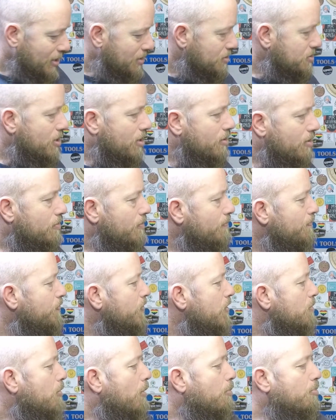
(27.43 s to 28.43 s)
So
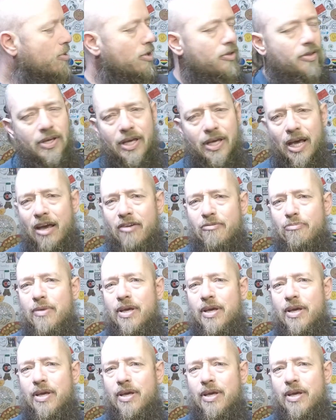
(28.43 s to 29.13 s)
my brother gave